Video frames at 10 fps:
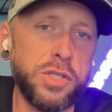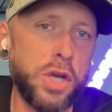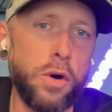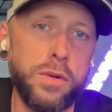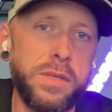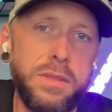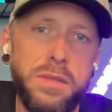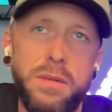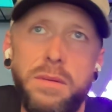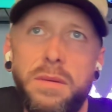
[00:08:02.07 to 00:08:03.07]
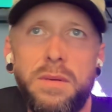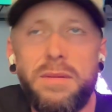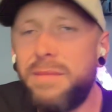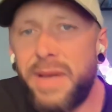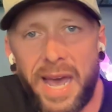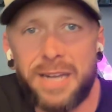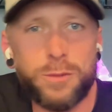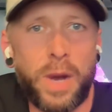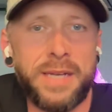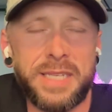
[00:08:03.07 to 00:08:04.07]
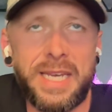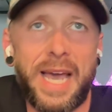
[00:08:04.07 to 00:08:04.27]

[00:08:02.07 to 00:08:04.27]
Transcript: told X, Y, and Z?